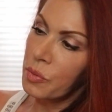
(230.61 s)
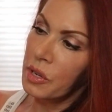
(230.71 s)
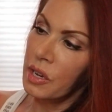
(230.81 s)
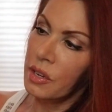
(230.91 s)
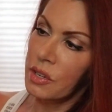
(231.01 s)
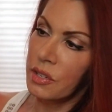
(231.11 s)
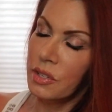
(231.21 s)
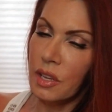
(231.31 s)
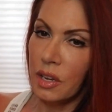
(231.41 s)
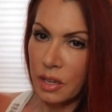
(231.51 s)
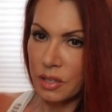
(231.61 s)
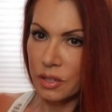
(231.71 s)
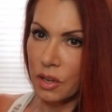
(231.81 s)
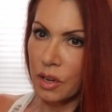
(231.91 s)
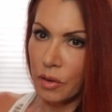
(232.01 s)
We just think it's
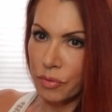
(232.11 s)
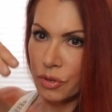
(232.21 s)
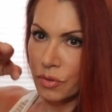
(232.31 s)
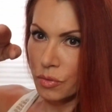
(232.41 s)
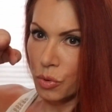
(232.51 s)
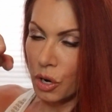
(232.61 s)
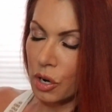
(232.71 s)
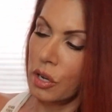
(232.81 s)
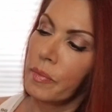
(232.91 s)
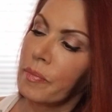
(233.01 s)
going to work.